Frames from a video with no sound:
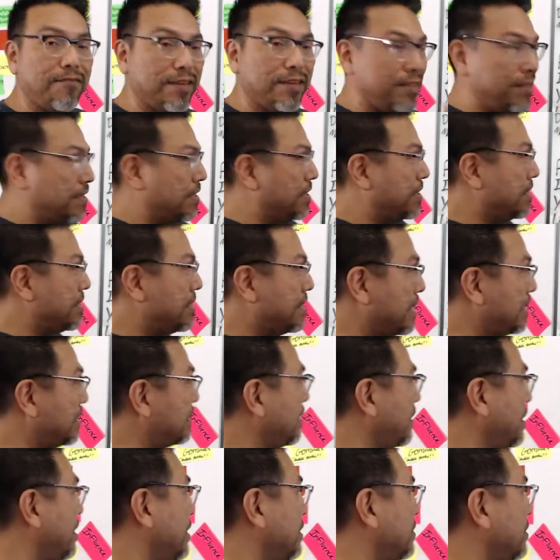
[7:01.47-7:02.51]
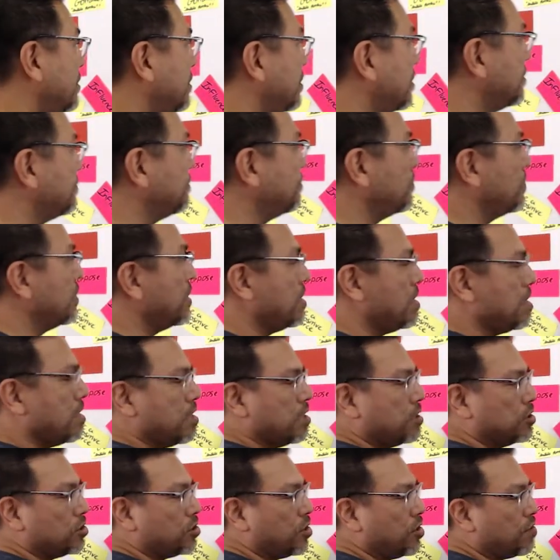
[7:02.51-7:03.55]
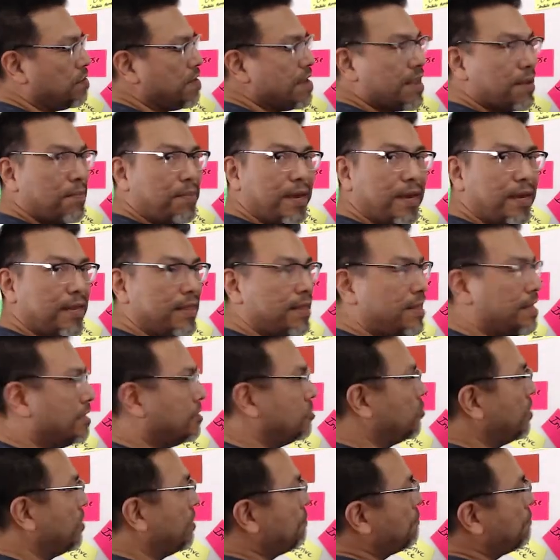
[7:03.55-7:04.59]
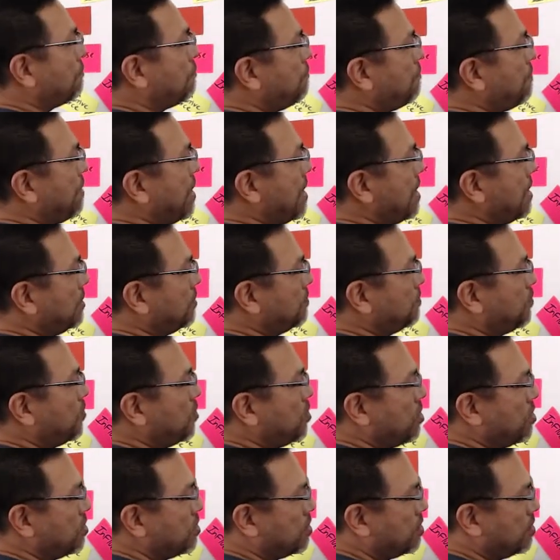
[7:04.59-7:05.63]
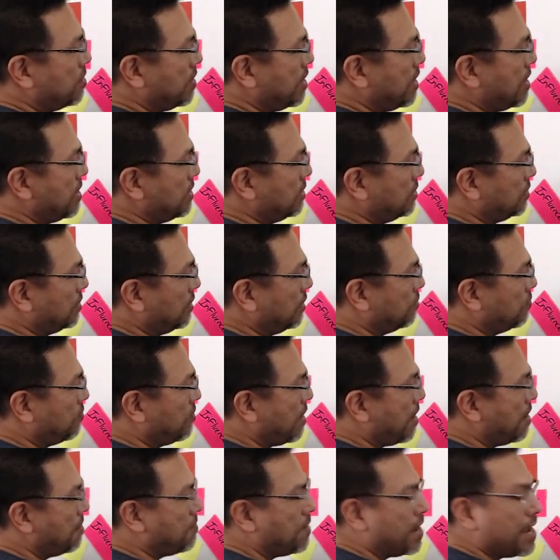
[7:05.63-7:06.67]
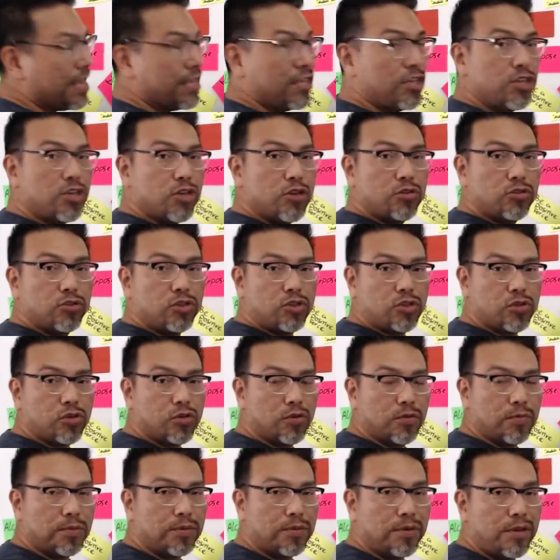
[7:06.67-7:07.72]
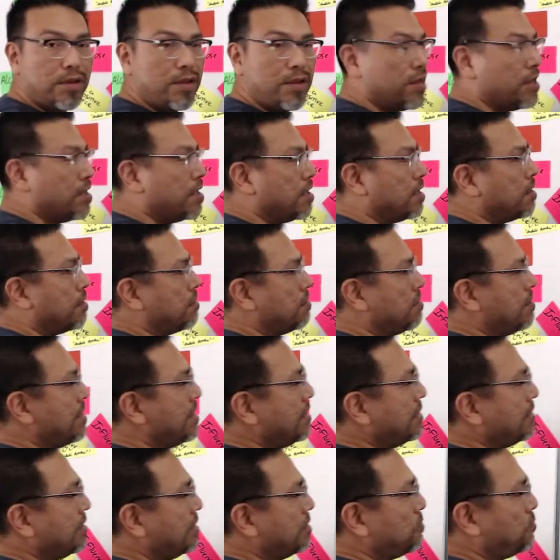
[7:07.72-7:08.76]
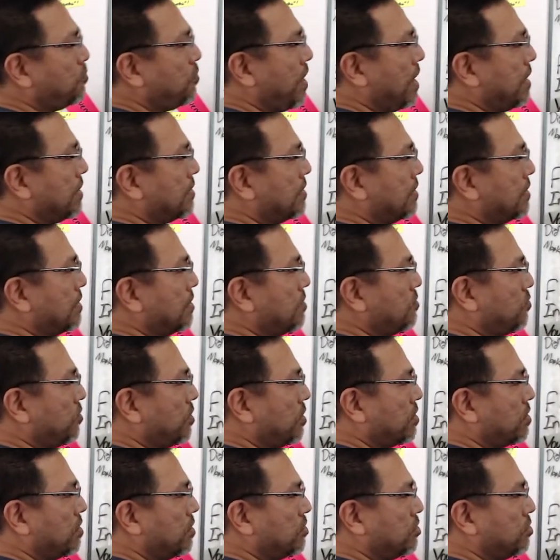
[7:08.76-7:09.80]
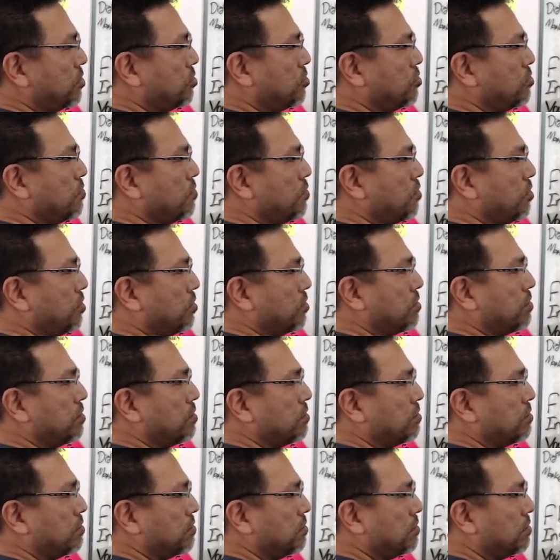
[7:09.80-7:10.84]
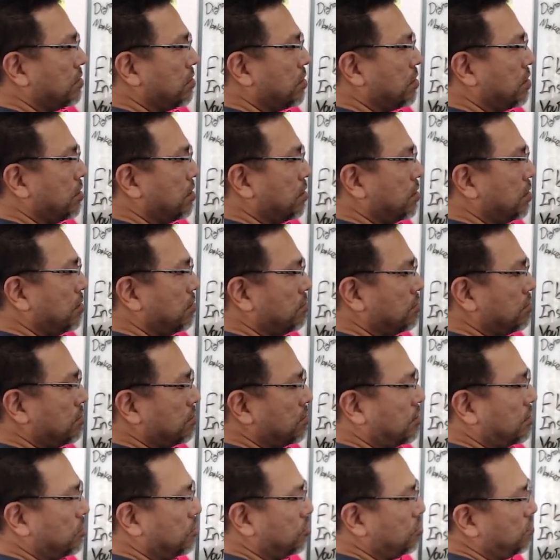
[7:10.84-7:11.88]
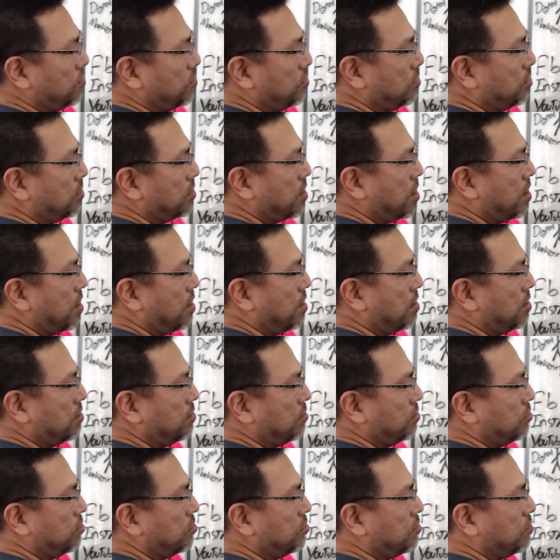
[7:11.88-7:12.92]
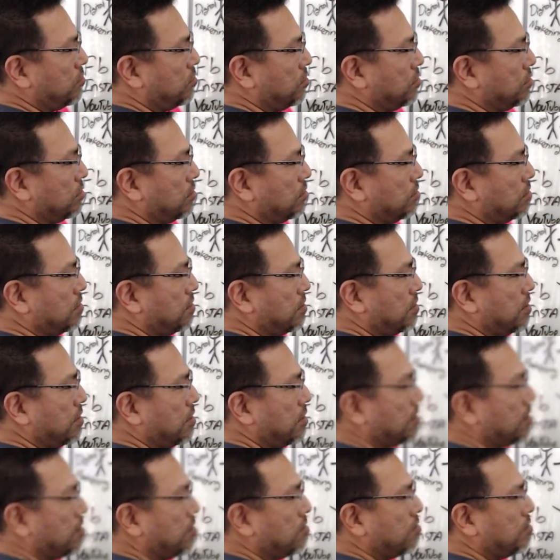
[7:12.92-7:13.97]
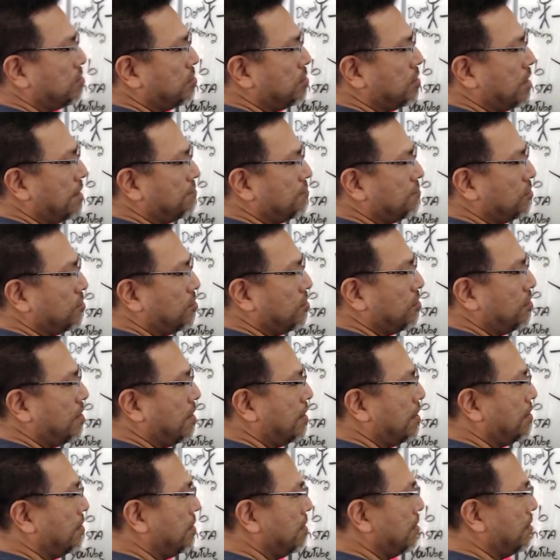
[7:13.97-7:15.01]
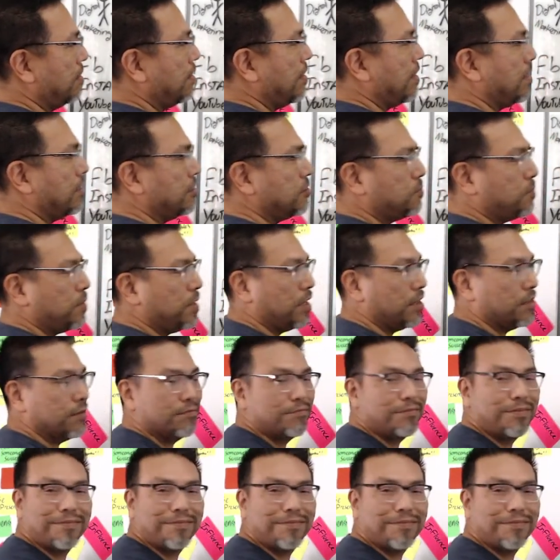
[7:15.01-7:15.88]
it in this list. So think about it this way Facebook, Instagram, and YouTube. This is practically where consumers or consumers consumers you don't have to know how to how to spell